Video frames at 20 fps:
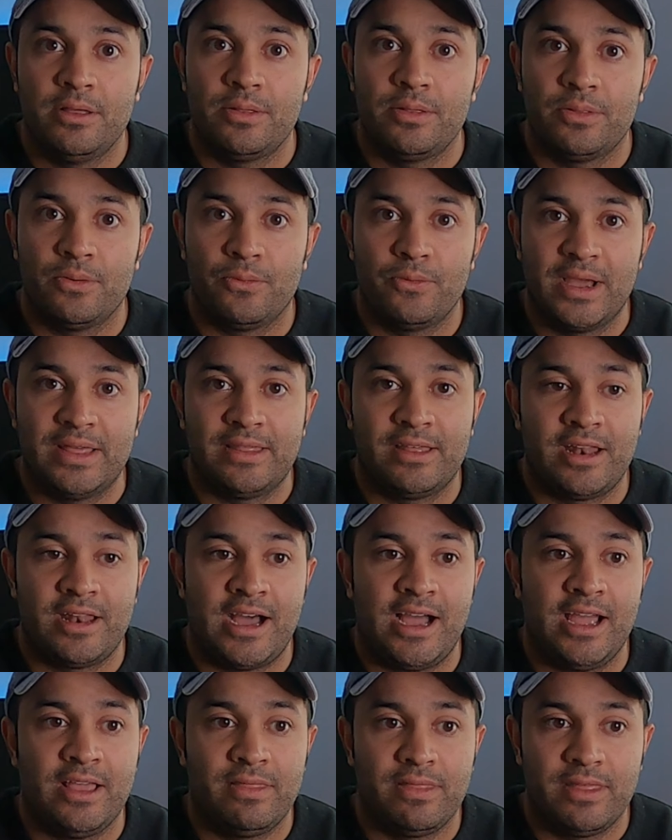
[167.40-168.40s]
The way that
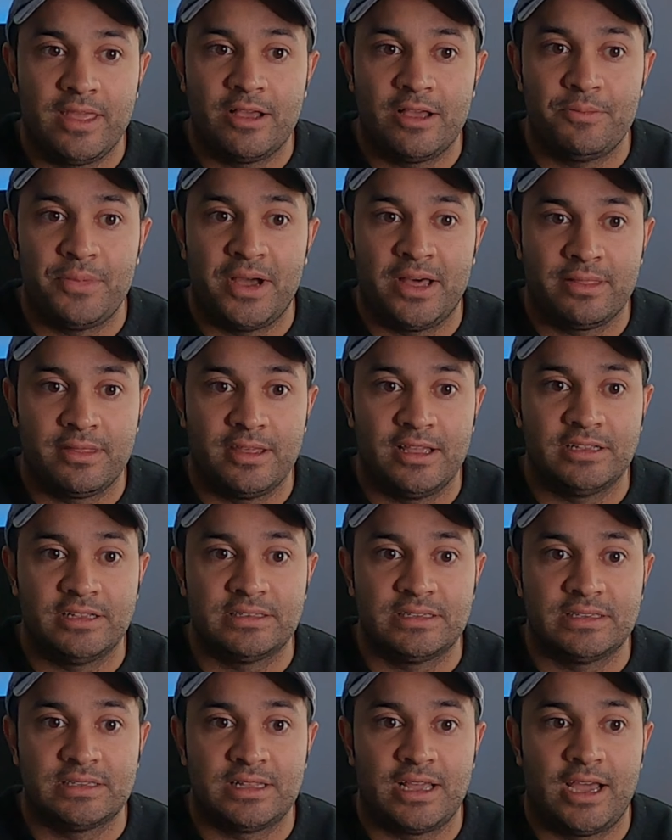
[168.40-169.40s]
I think about things
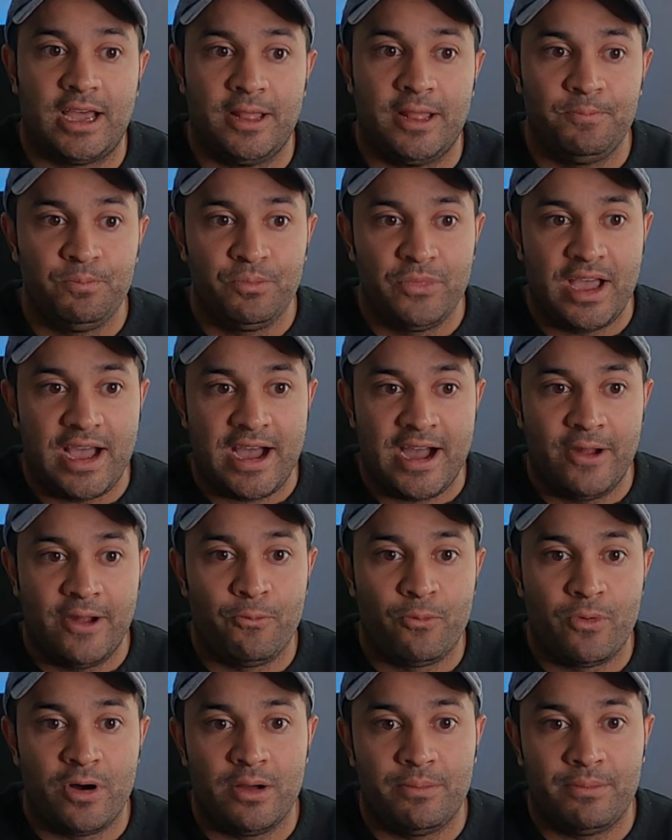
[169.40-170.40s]
is that I
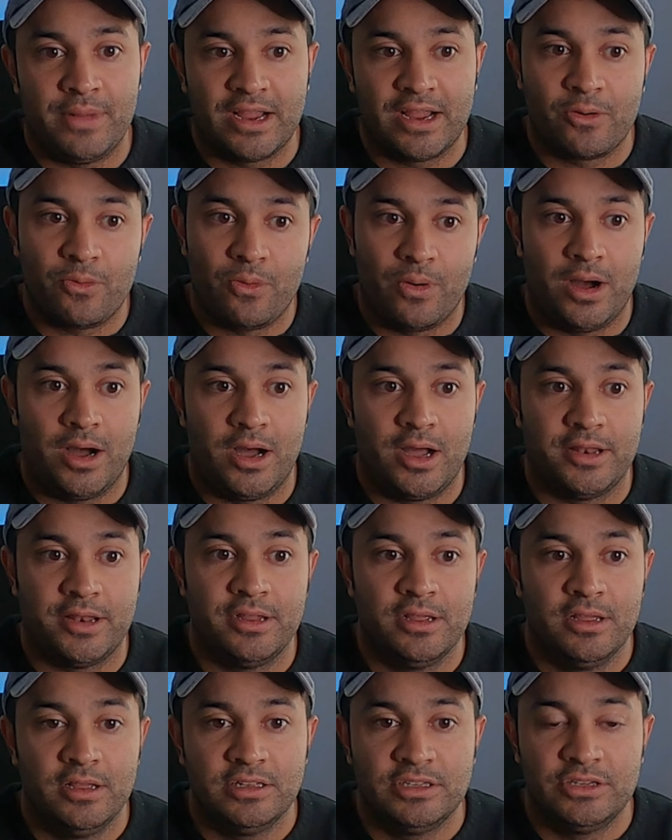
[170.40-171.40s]
want my quad
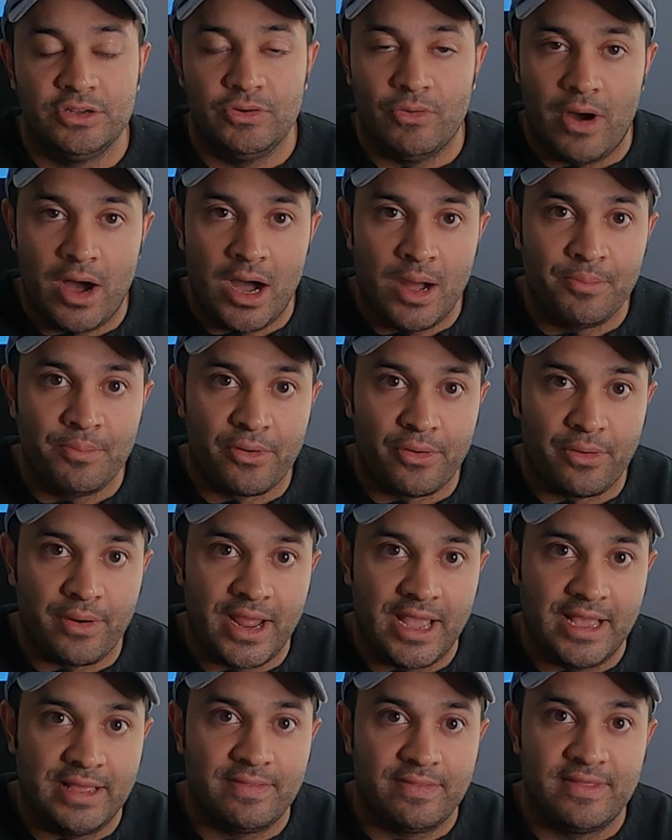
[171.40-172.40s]
to
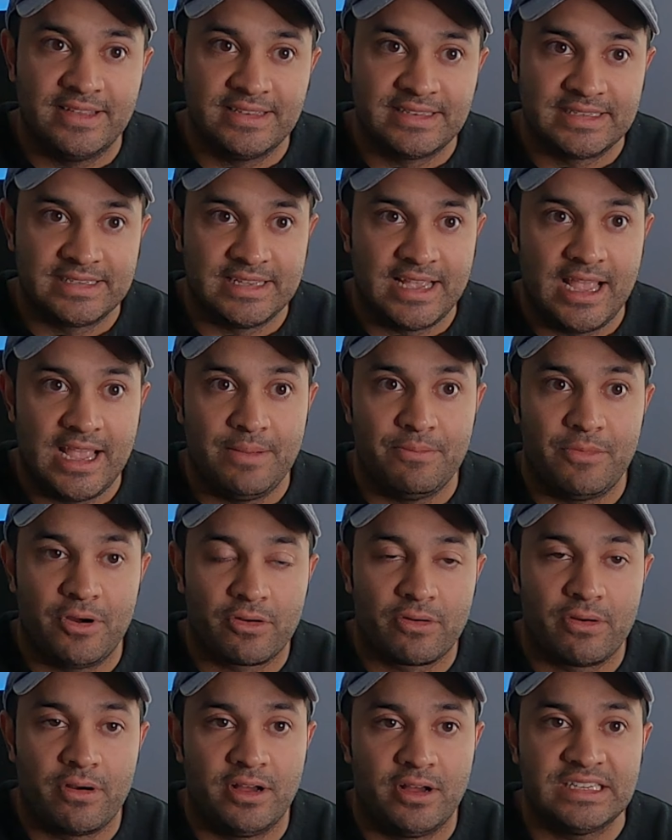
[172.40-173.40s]
operate the same
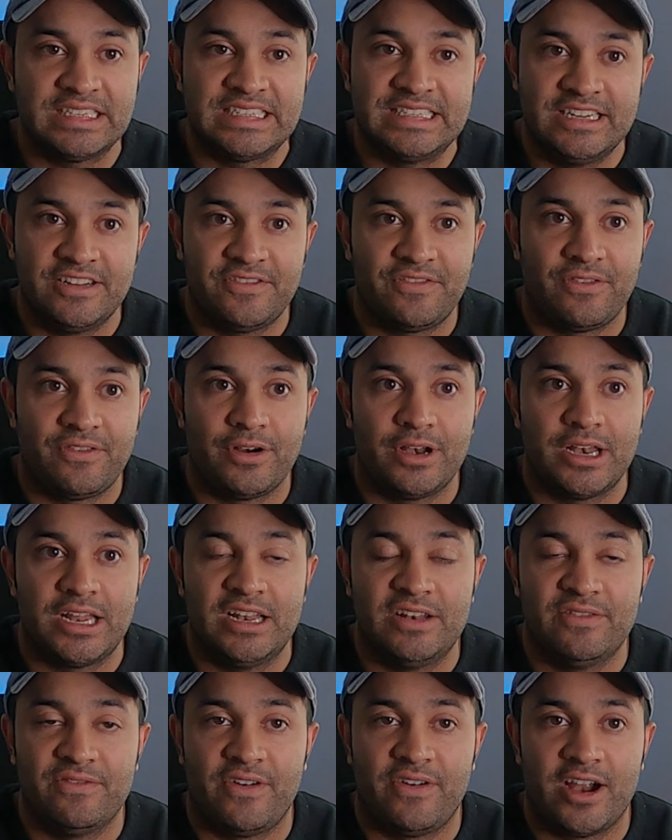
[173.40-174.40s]
across different
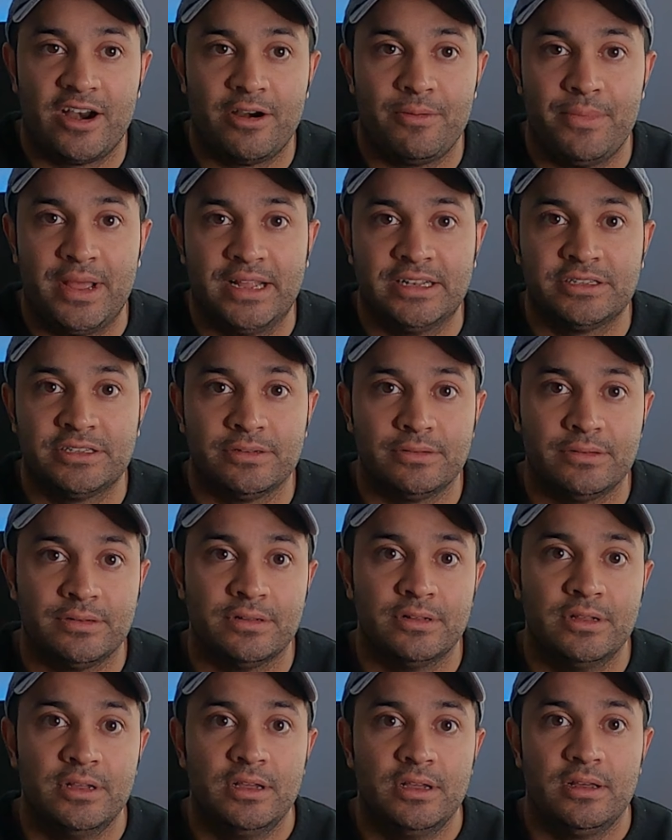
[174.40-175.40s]

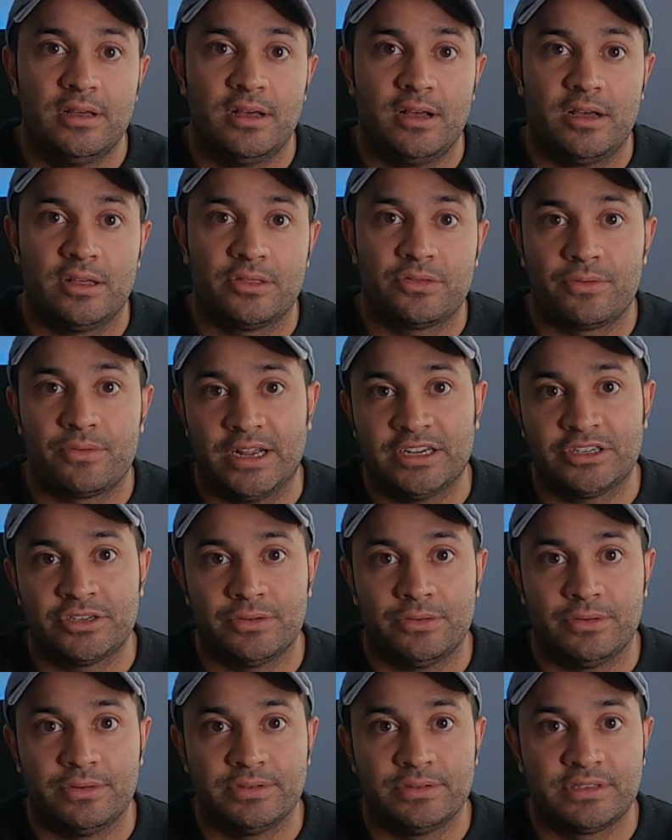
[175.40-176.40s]
environmental
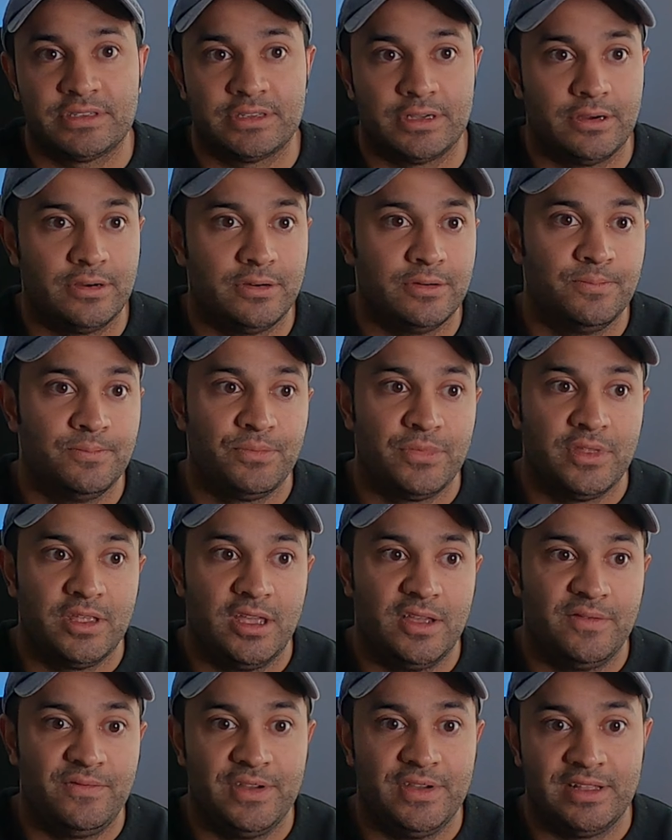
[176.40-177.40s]
thresholds. So
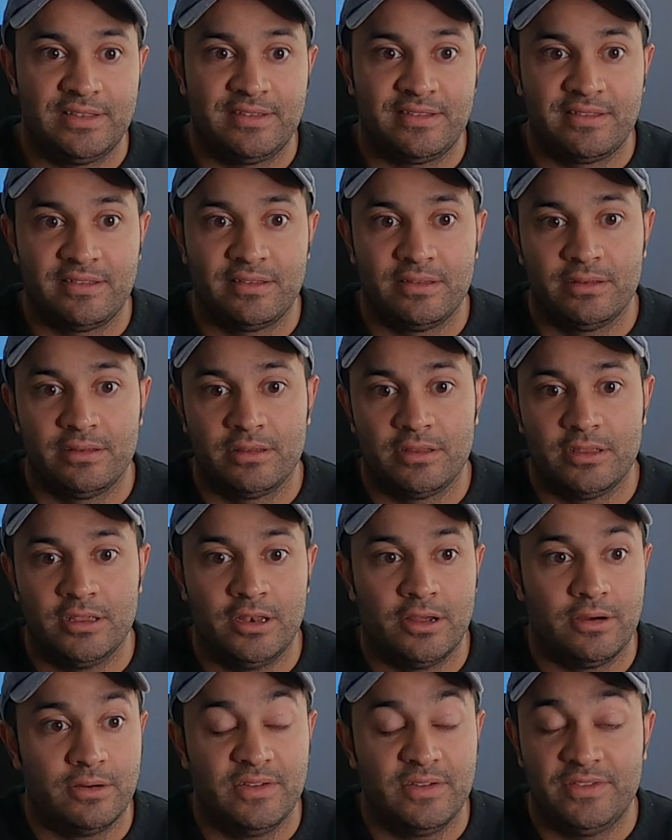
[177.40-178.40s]
if it's
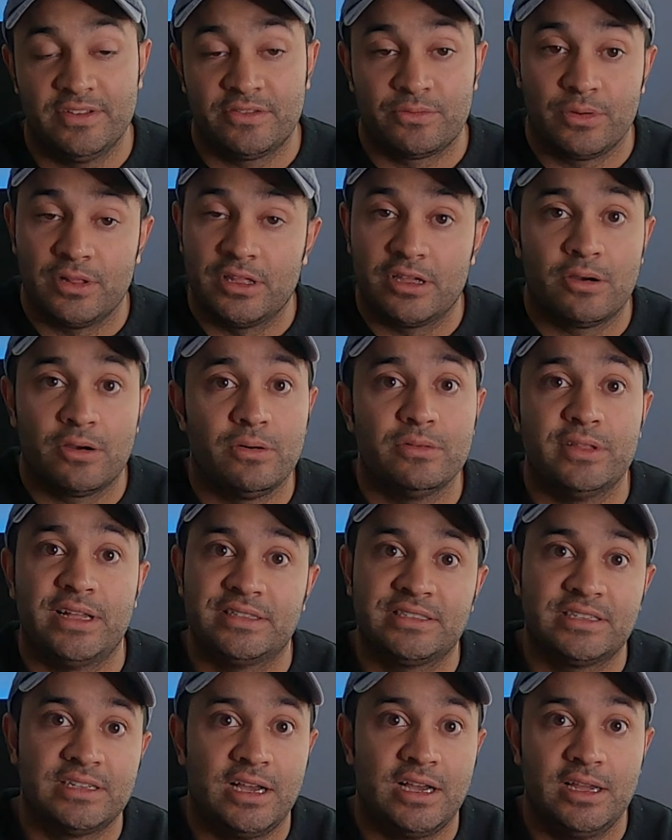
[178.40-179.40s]
really cold
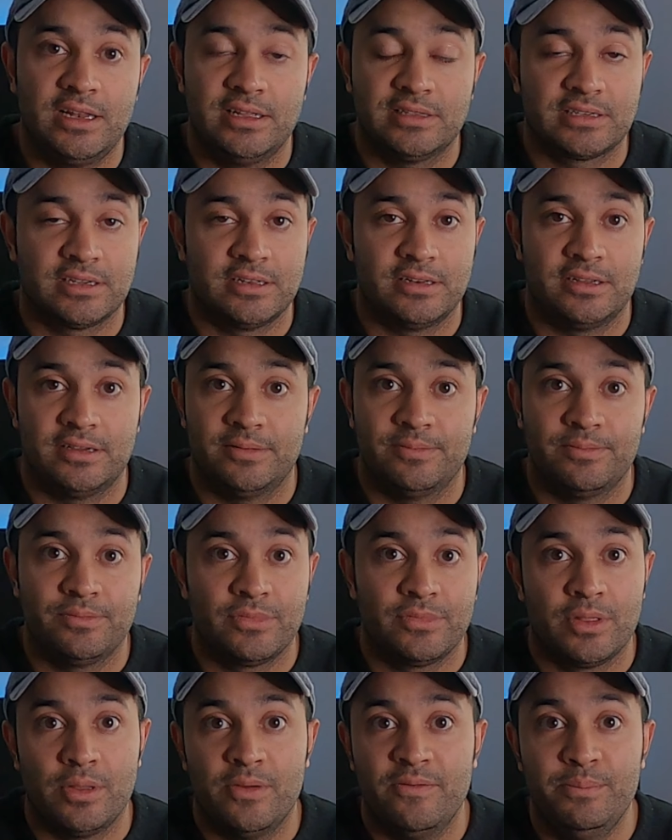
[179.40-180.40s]
outside, it's going to
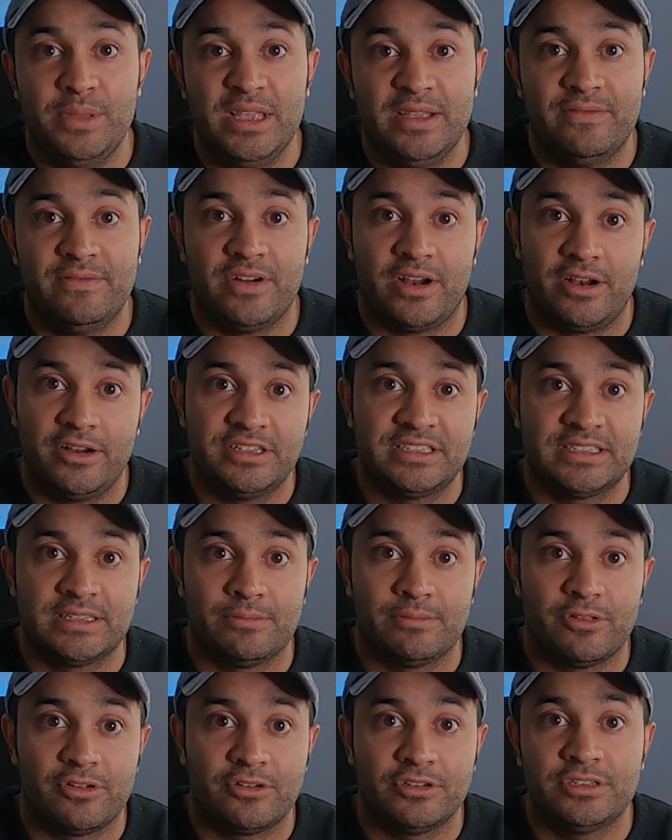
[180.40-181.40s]
be very
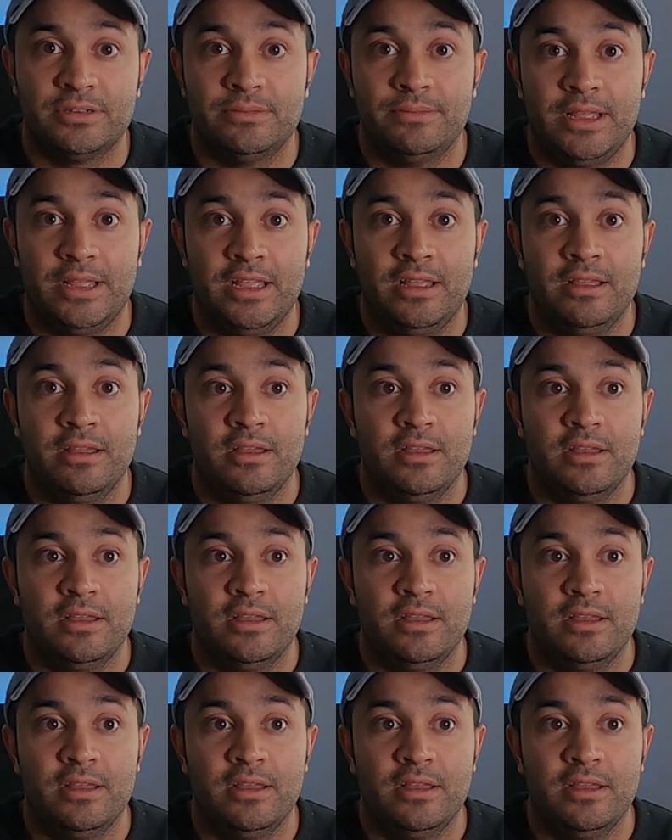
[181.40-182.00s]
similar to me.